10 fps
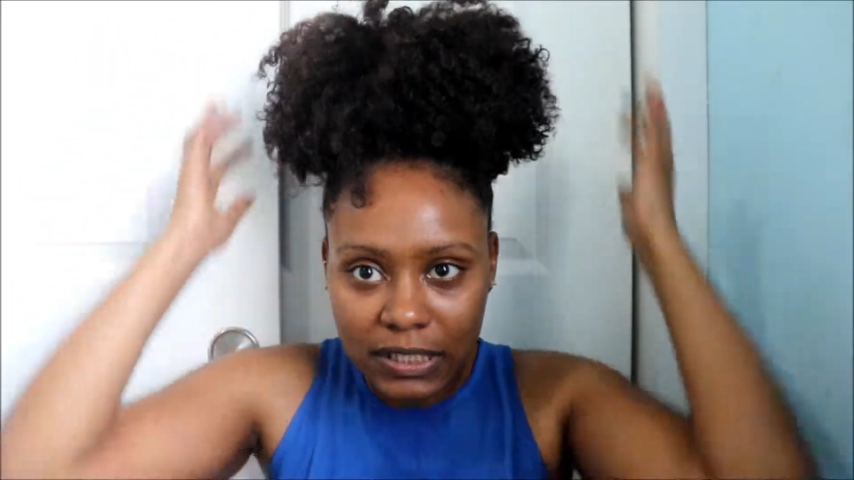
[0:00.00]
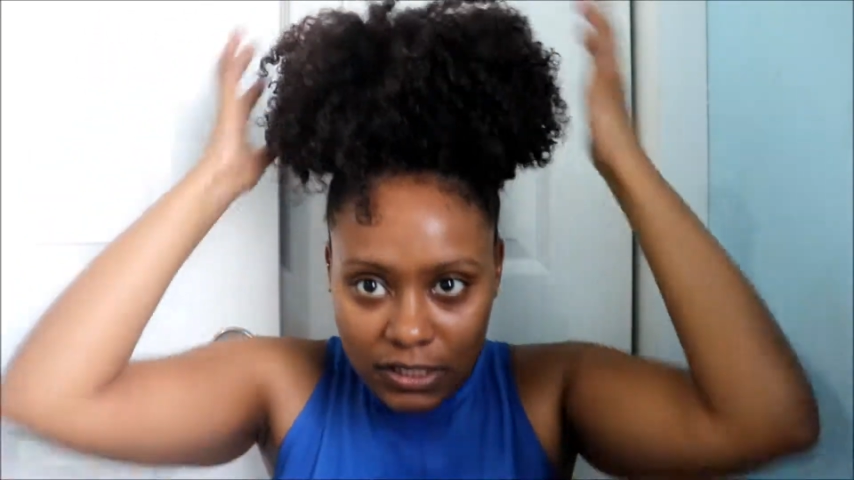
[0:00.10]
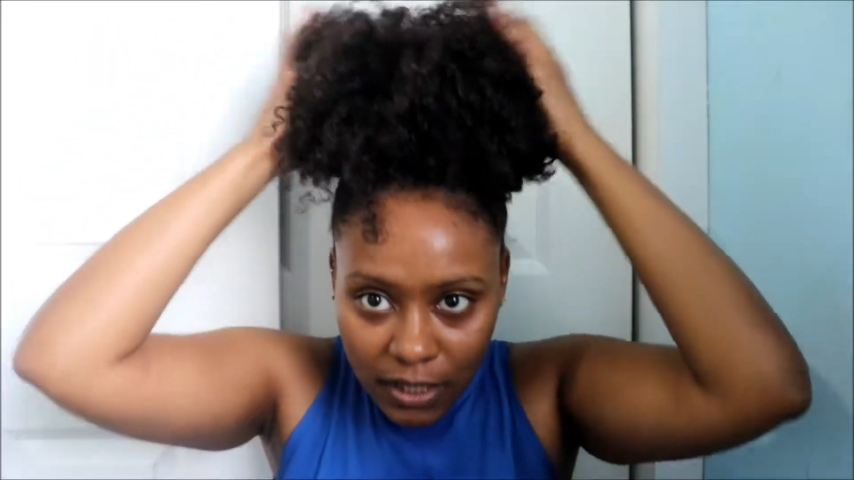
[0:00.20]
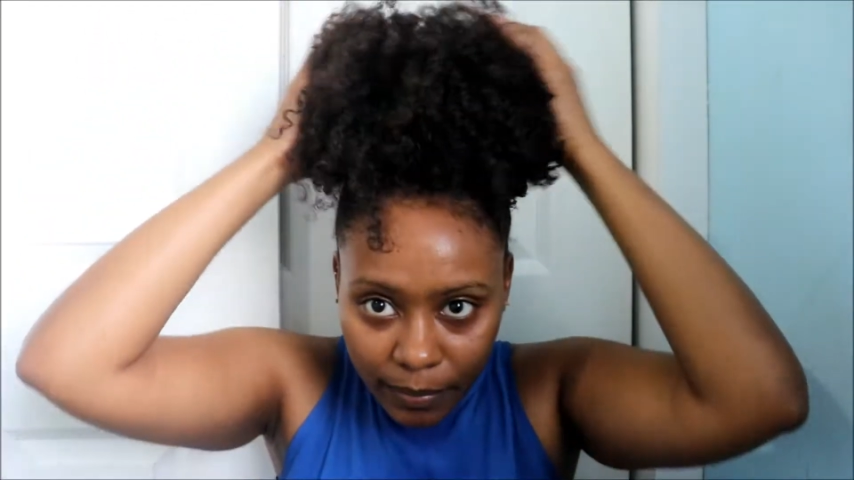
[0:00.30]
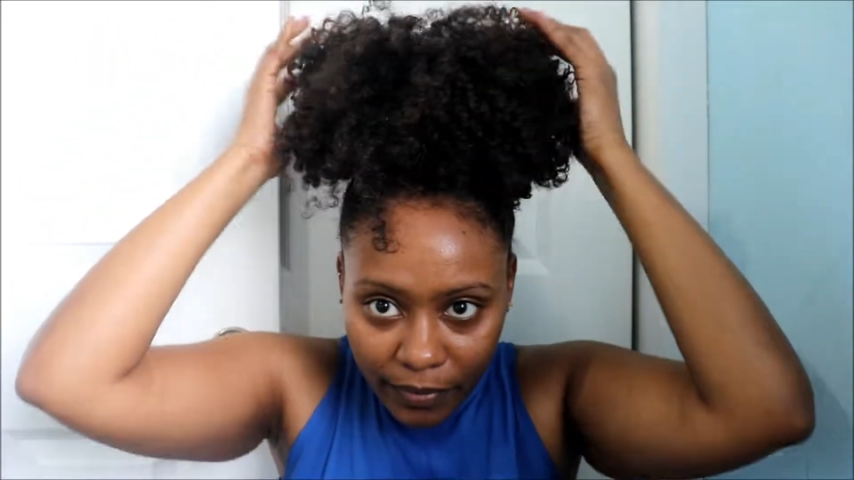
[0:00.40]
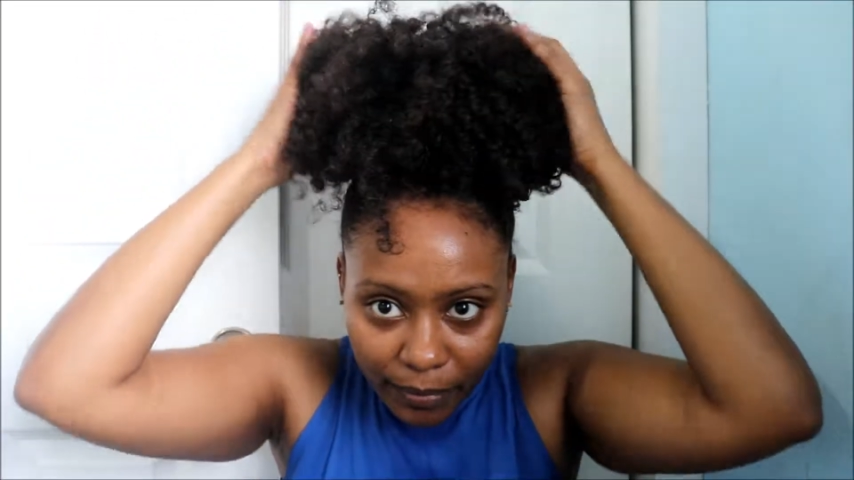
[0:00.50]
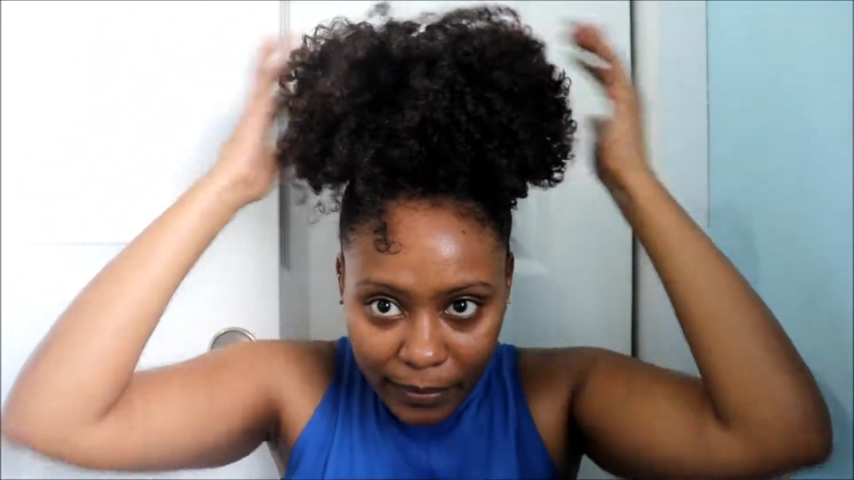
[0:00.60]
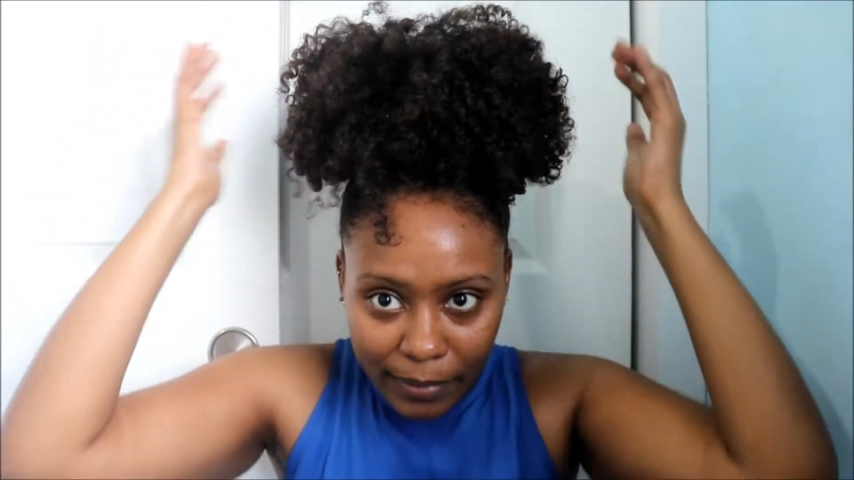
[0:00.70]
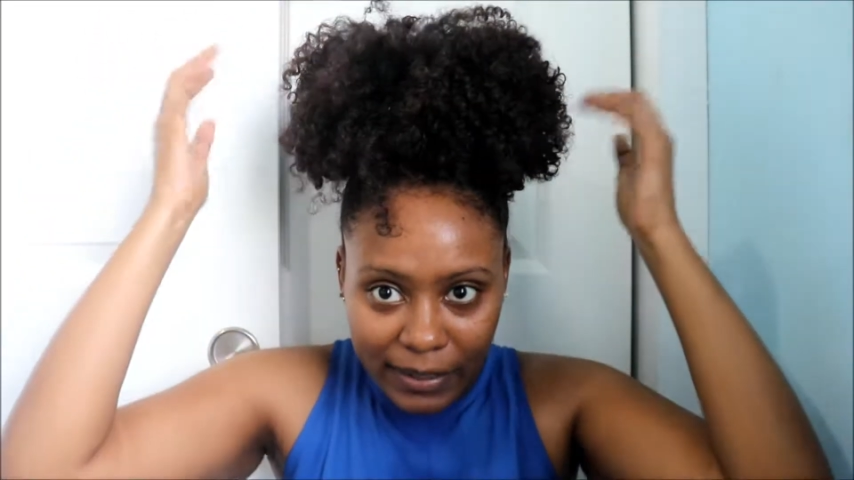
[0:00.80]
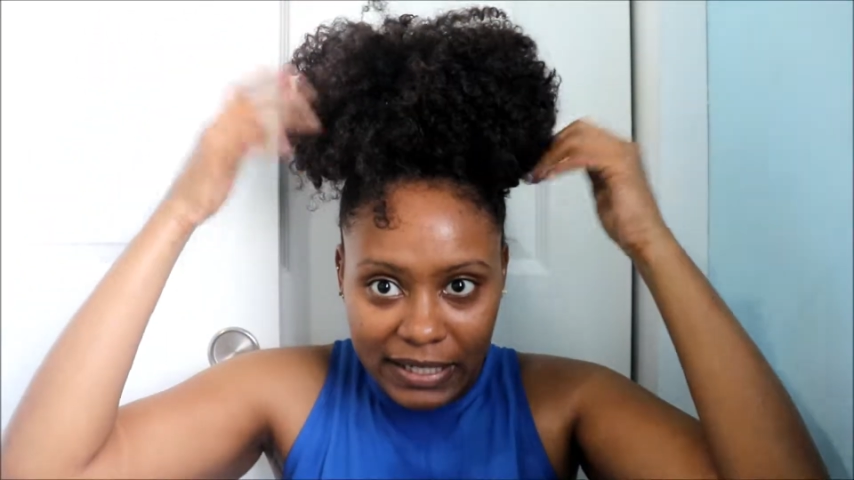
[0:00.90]
the top of
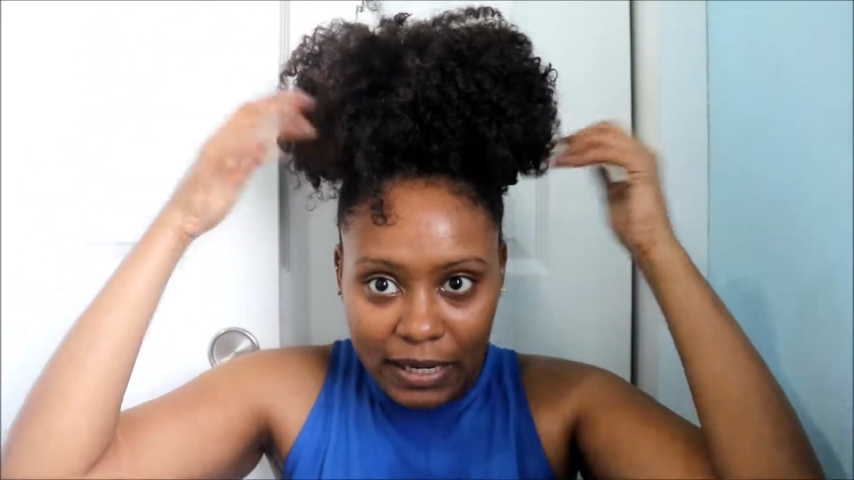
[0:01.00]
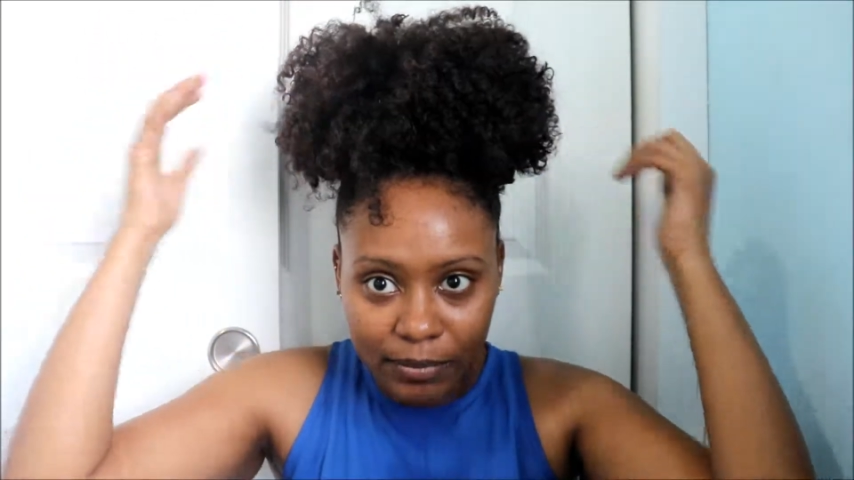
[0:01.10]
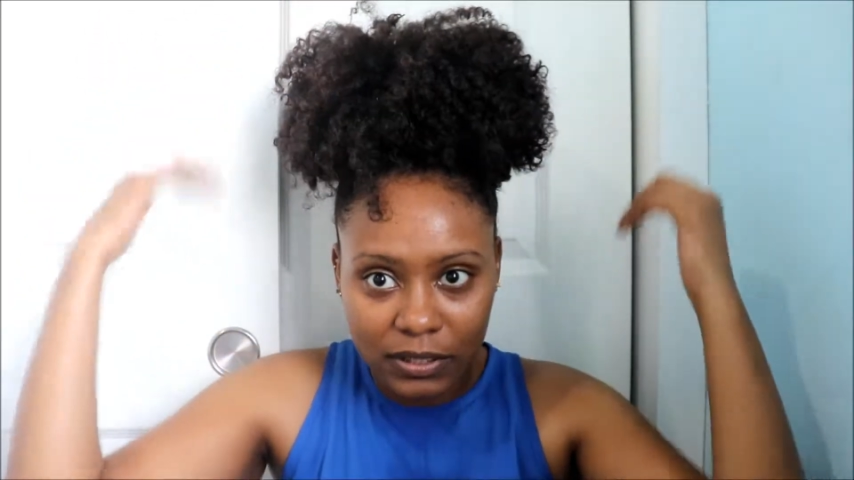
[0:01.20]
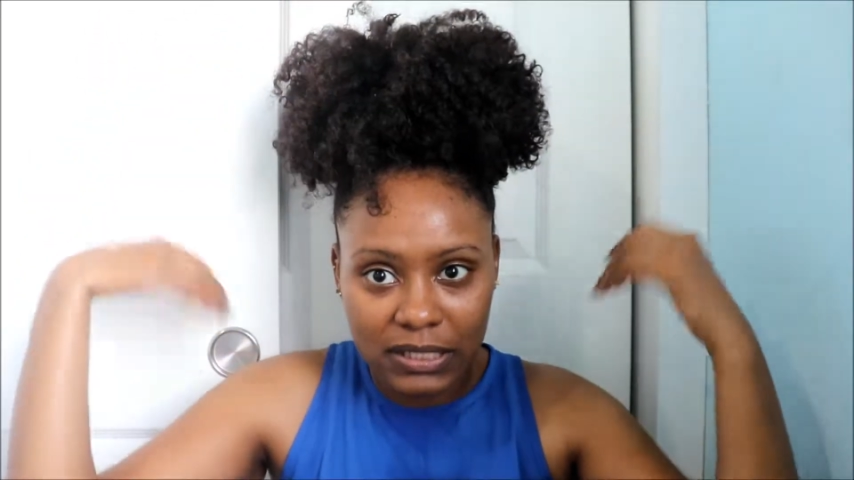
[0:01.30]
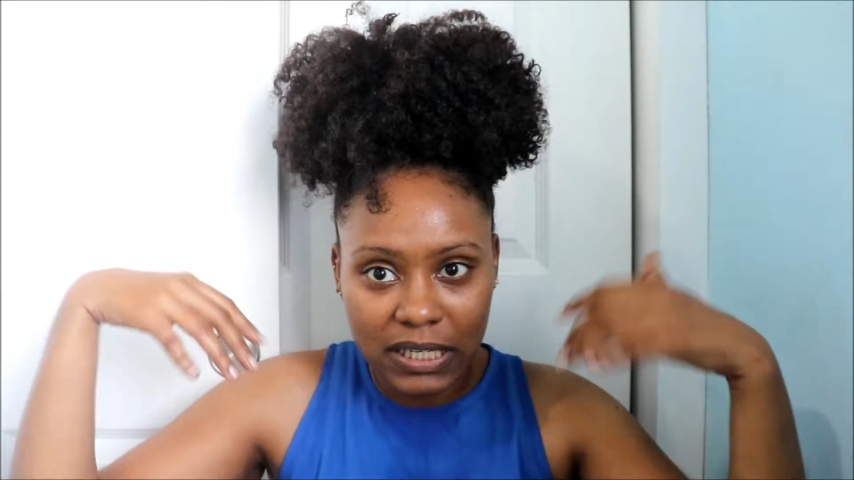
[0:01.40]
my pineapple is